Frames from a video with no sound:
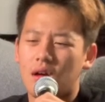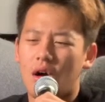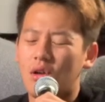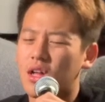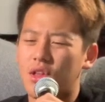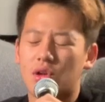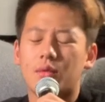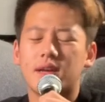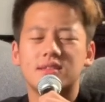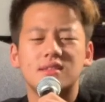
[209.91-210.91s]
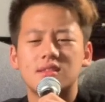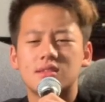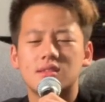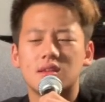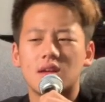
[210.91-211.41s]
all other
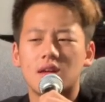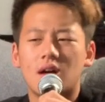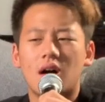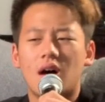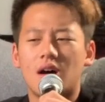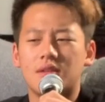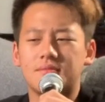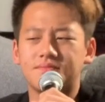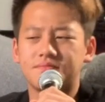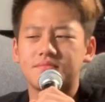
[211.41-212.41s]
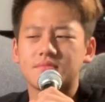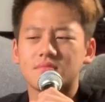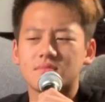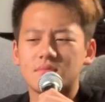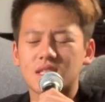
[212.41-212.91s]
races.
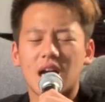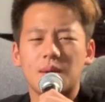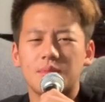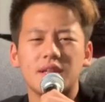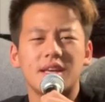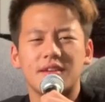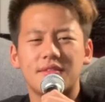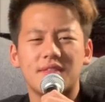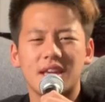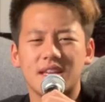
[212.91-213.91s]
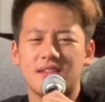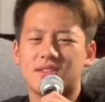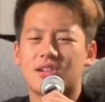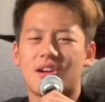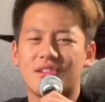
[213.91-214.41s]
I believe they need to
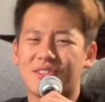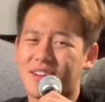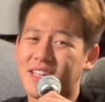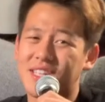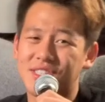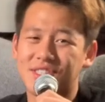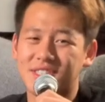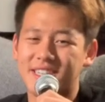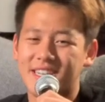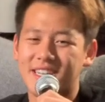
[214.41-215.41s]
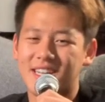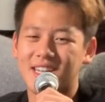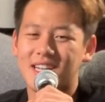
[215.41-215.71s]
start learning history.